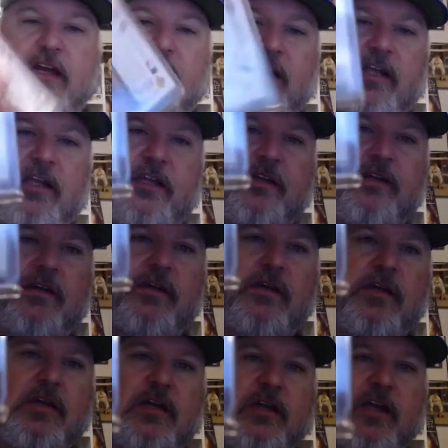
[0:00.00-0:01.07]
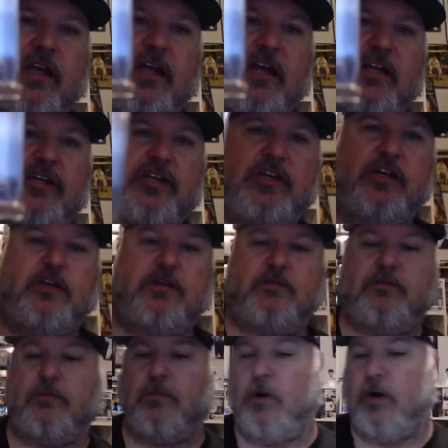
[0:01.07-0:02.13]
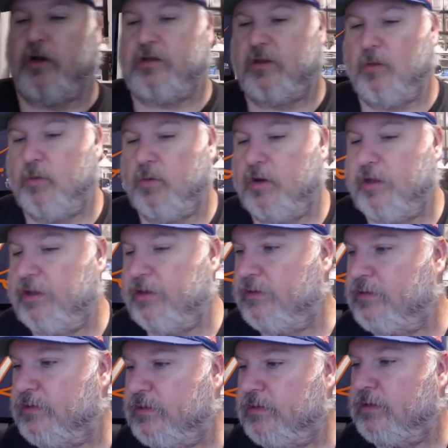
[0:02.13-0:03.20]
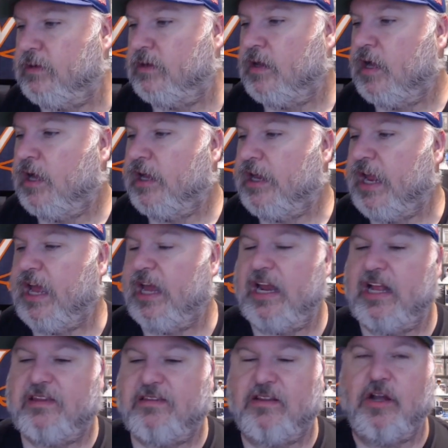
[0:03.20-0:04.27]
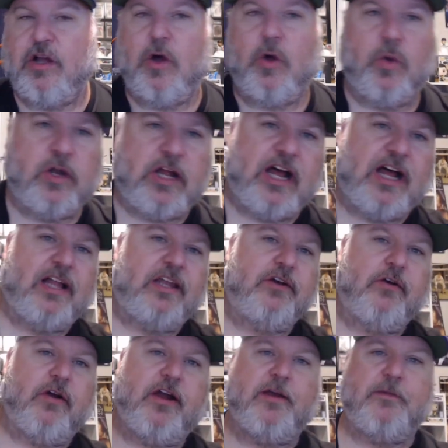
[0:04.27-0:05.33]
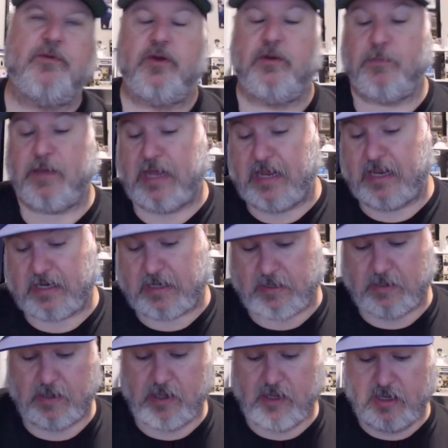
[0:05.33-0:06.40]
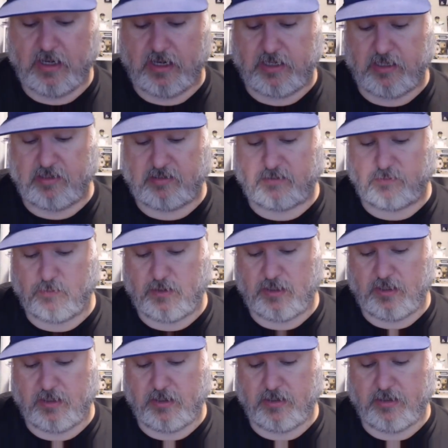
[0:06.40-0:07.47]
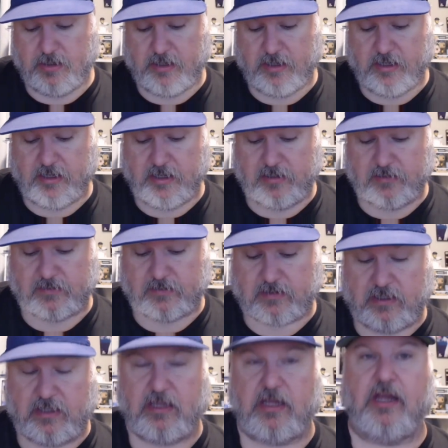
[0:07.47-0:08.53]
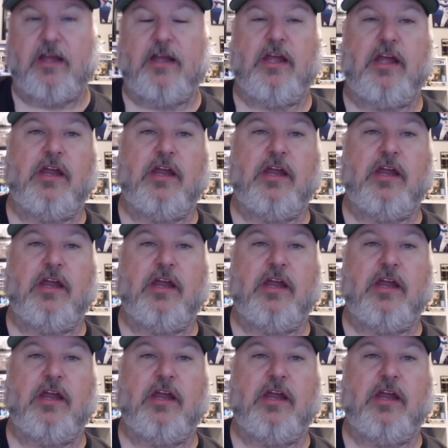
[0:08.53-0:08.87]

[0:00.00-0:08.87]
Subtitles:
it again. Again, I should have marked the ones. Yeah, that's the gold hologram on the back. And this one here is the,